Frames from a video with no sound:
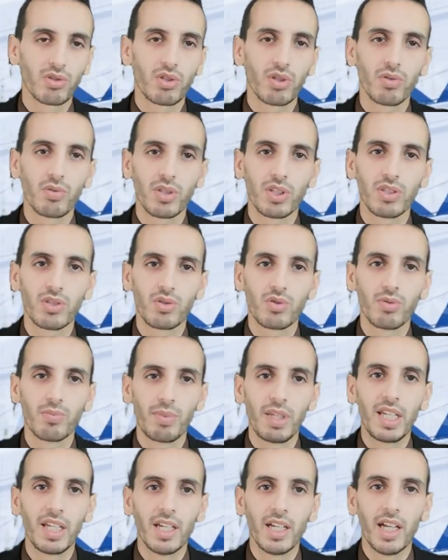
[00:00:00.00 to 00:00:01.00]
So is to
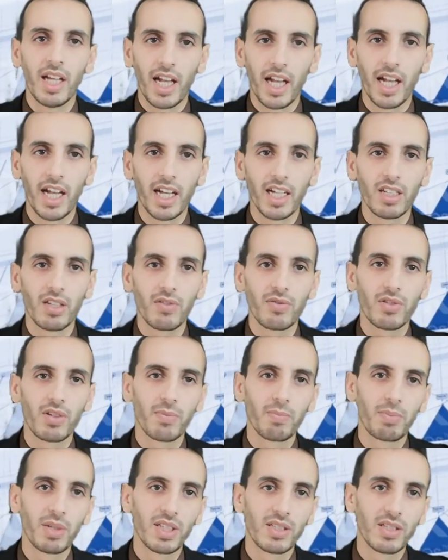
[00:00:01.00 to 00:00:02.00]
be ahead of
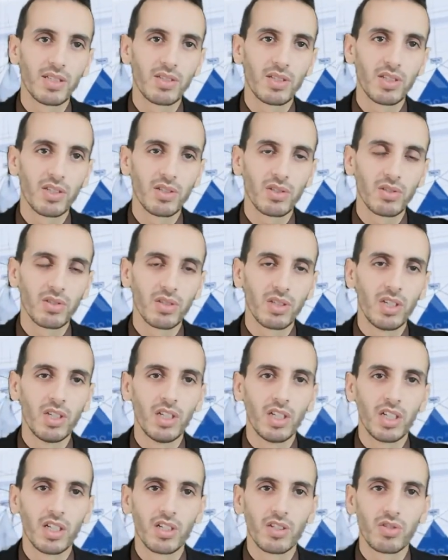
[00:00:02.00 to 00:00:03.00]
competitors,
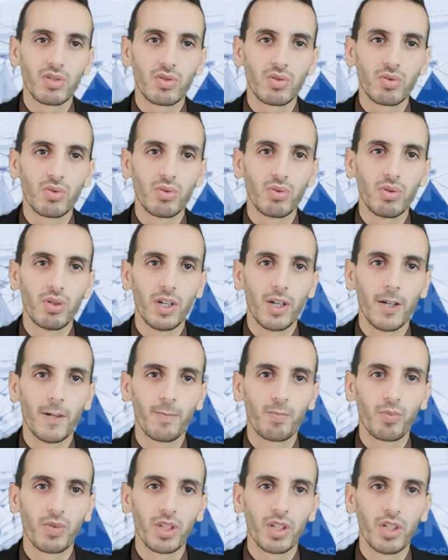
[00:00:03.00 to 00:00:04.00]
is to
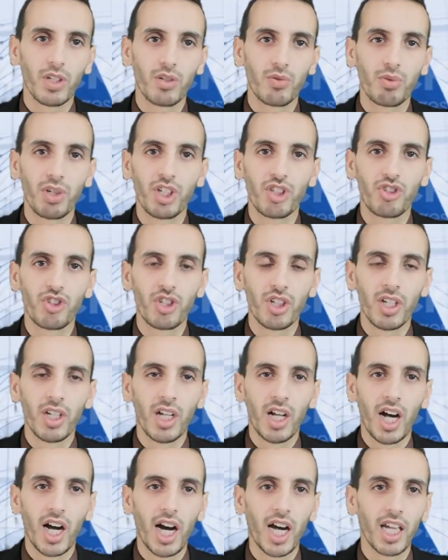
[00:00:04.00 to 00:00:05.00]
reach
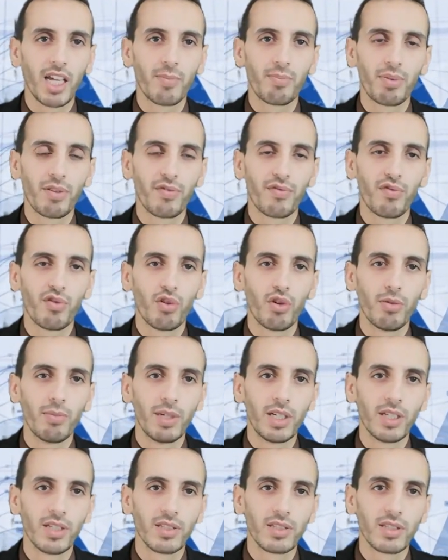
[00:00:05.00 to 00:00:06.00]
higher
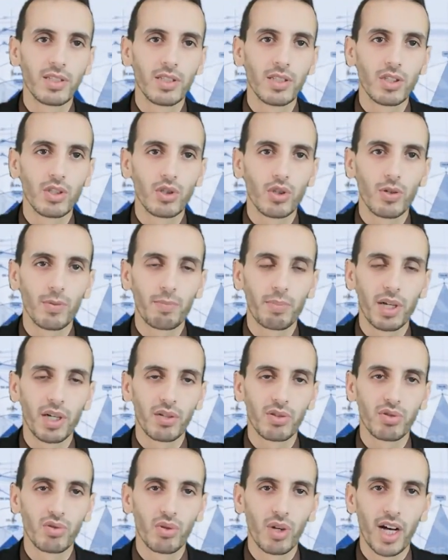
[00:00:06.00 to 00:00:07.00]
performance
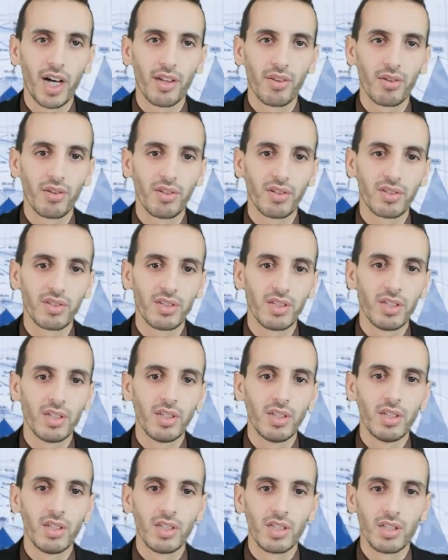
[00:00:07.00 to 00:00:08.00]
compared to others
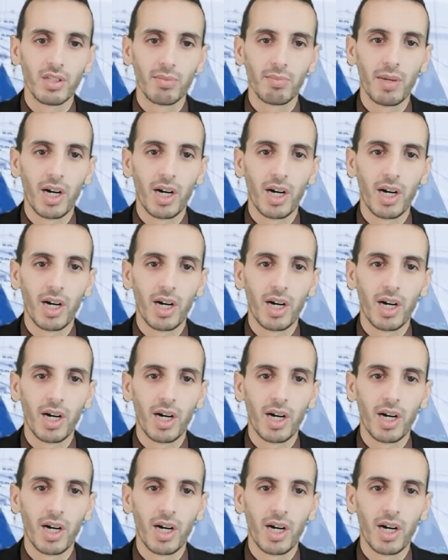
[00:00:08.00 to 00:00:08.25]
in the